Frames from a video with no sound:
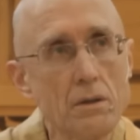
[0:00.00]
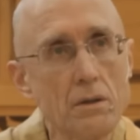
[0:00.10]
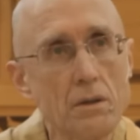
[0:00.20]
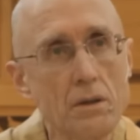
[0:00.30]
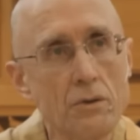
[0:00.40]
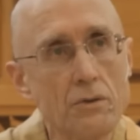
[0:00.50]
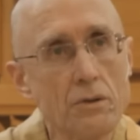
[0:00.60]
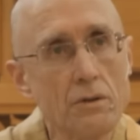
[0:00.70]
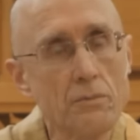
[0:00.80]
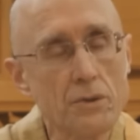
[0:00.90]
in
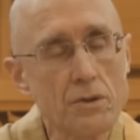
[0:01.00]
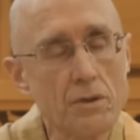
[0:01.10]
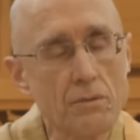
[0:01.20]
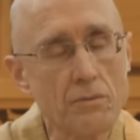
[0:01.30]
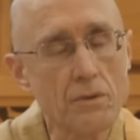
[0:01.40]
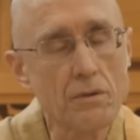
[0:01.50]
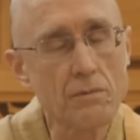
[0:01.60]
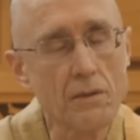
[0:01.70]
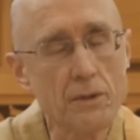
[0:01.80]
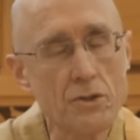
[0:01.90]
terms,
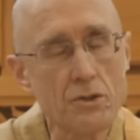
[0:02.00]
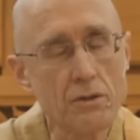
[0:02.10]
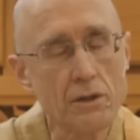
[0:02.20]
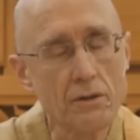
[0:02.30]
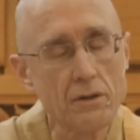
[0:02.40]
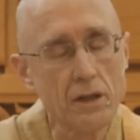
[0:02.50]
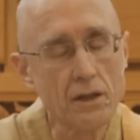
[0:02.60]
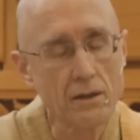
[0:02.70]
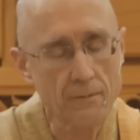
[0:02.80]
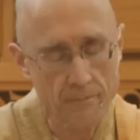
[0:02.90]
I mentioned the other
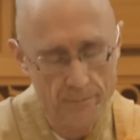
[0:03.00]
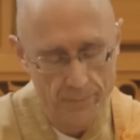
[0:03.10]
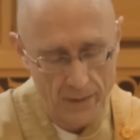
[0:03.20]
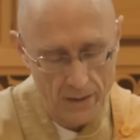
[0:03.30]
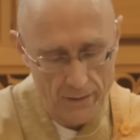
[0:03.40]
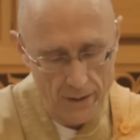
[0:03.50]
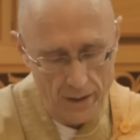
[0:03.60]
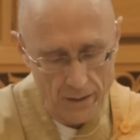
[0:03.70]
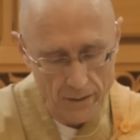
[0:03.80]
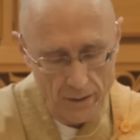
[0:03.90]
day
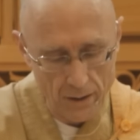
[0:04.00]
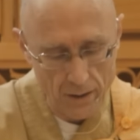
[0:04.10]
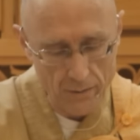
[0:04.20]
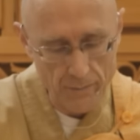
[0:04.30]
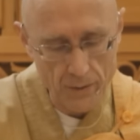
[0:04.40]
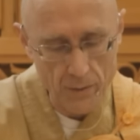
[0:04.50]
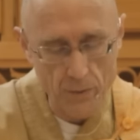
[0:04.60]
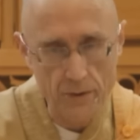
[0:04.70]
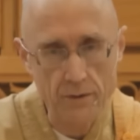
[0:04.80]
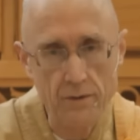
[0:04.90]
that
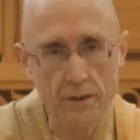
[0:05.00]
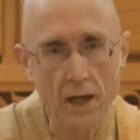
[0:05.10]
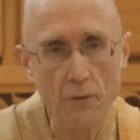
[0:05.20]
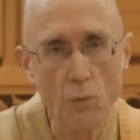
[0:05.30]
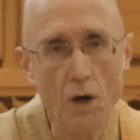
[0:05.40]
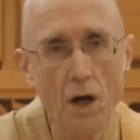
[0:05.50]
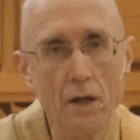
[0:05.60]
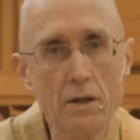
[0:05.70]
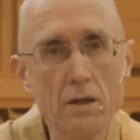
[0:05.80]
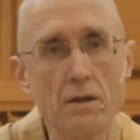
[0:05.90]
with Don
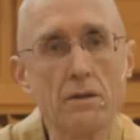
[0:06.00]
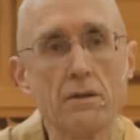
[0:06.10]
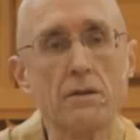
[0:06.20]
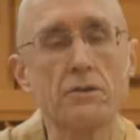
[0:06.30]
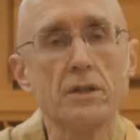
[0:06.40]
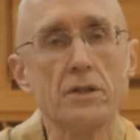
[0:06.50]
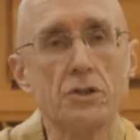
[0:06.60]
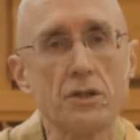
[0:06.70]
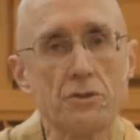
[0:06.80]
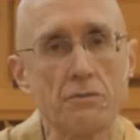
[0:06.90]
Juan, the
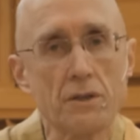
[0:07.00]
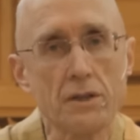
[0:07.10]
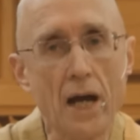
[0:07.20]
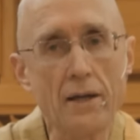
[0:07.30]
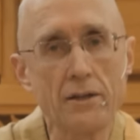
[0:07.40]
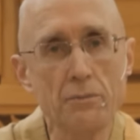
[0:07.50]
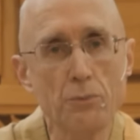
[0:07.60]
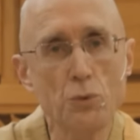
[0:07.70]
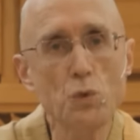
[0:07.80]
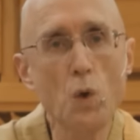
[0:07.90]
teachings of the Yaqui
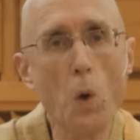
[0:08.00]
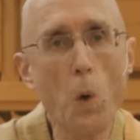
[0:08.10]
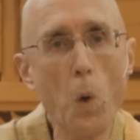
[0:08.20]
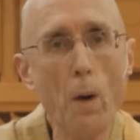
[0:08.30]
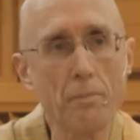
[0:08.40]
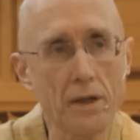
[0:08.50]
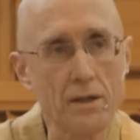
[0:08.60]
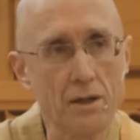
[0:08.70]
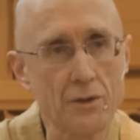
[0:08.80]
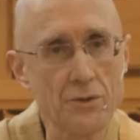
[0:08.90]
Brujo by
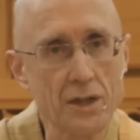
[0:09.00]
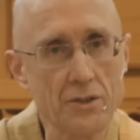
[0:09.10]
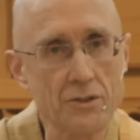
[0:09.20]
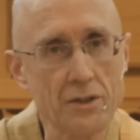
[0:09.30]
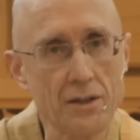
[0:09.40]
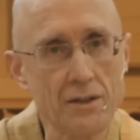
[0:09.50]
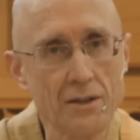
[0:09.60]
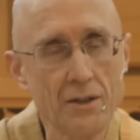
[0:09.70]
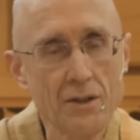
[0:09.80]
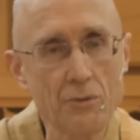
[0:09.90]
Carlos Castaneda,
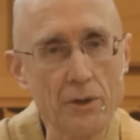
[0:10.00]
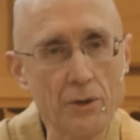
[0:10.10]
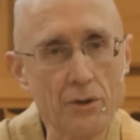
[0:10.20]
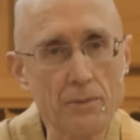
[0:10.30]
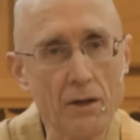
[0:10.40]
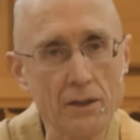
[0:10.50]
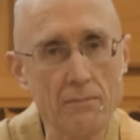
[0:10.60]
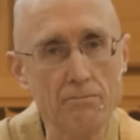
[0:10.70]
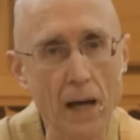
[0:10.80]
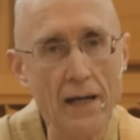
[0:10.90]
we heard about
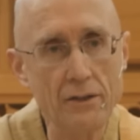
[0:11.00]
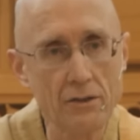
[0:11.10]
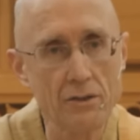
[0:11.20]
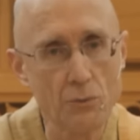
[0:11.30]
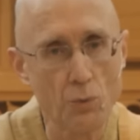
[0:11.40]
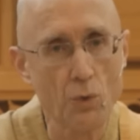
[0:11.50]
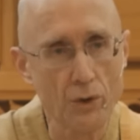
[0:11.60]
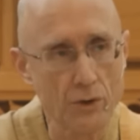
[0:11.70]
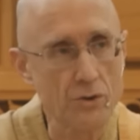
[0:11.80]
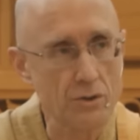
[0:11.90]
immaculate
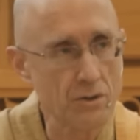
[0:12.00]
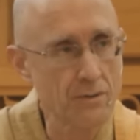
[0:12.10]
warriors.